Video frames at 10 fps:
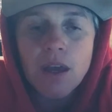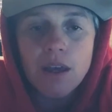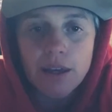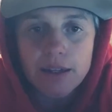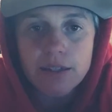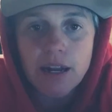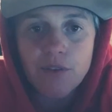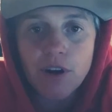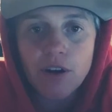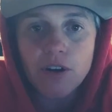Yes, and
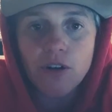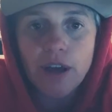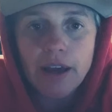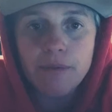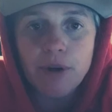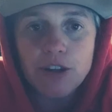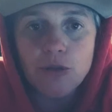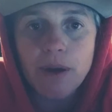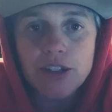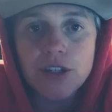every article had Rachel
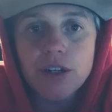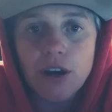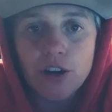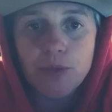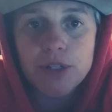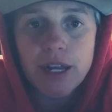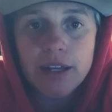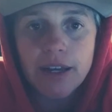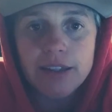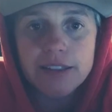mentioned 100%
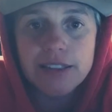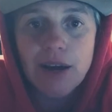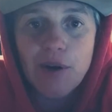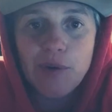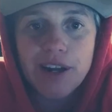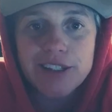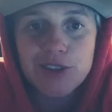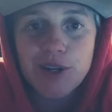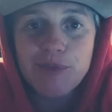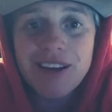yes. Now I want ice
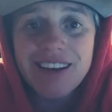cream.